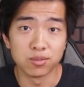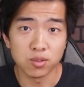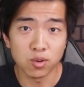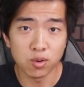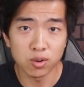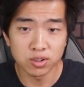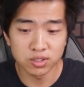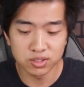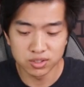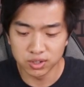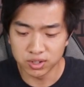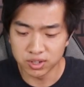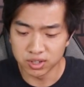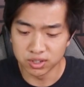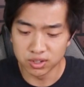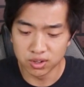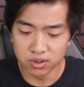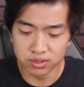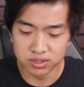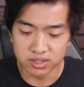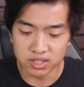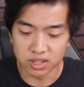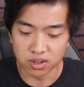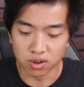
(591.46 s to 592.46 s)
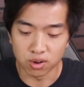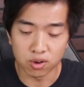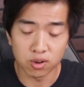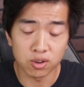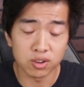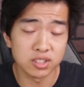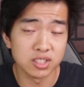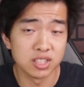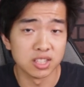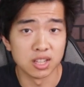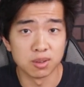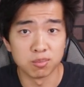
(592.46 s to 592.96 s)
Of course, you can use the
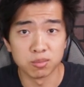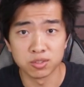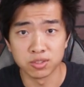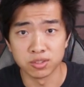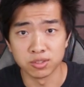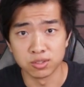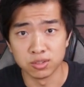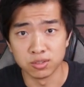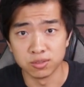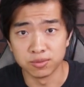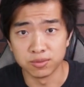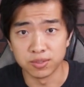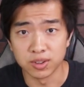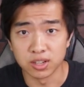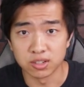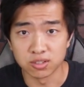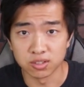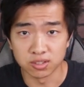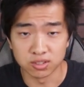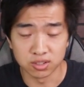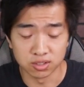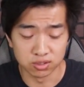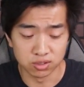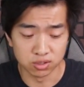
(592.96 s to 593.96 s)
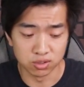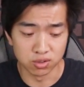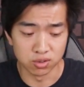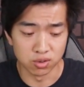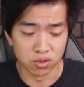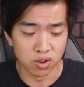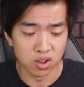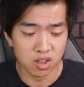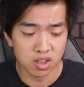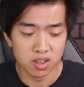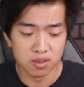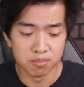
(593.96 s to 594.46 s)
Aura Telemetry Tune feature to
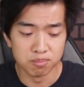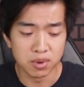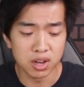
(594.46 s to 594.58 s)
do